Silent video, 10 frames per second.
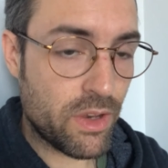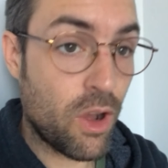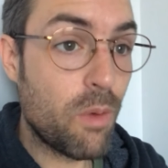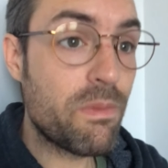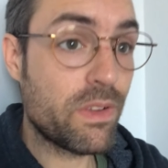And
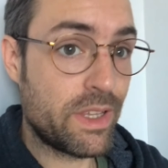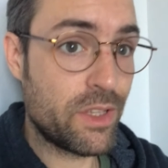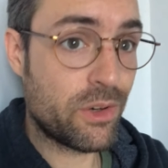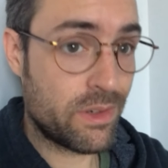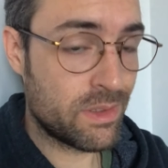hopefully
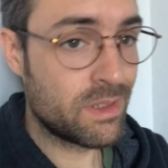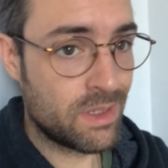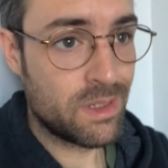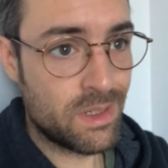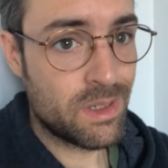your
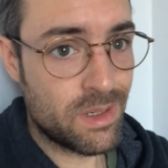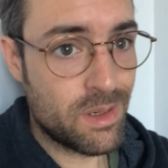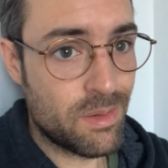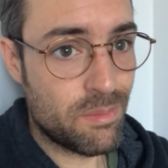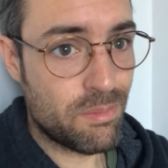
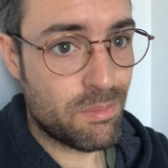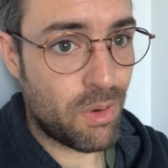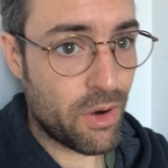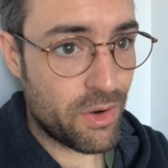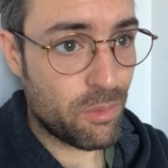
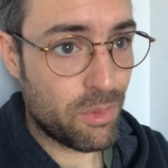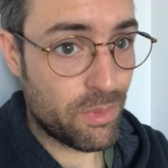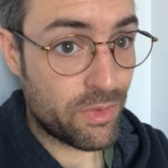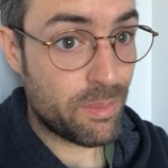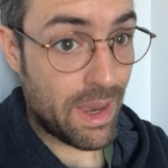partner will
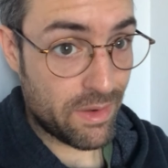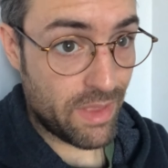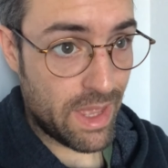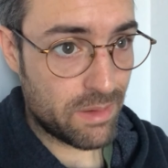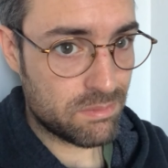respect
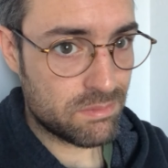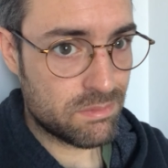that.